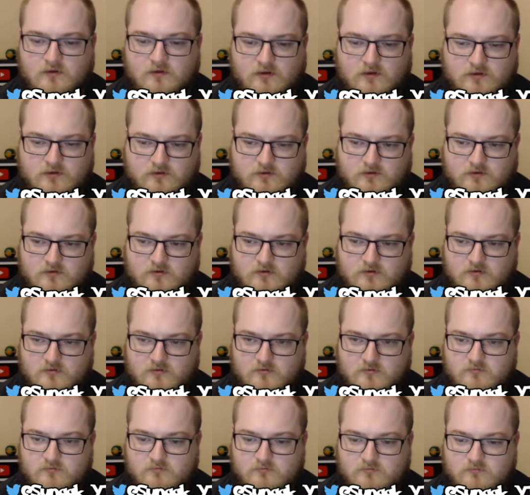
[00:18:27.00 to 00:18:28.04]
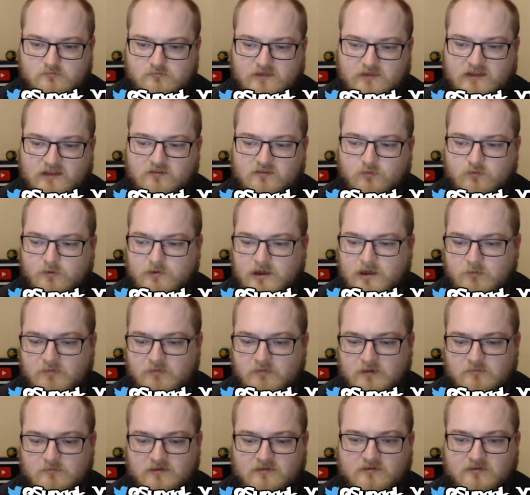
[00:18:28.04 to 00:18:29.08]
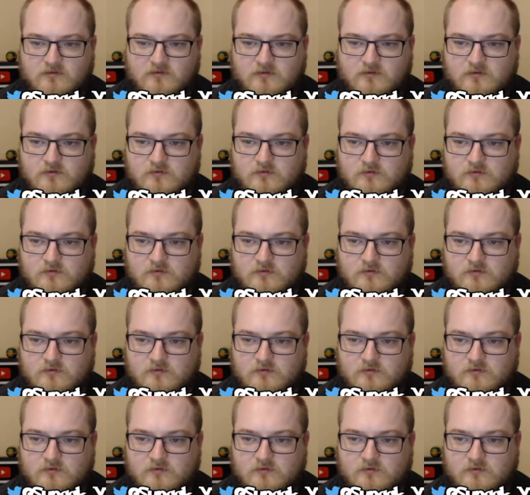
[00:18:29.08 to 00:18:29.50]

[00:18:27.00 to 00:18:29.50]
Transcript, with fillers: Um, that's why we got pin missile.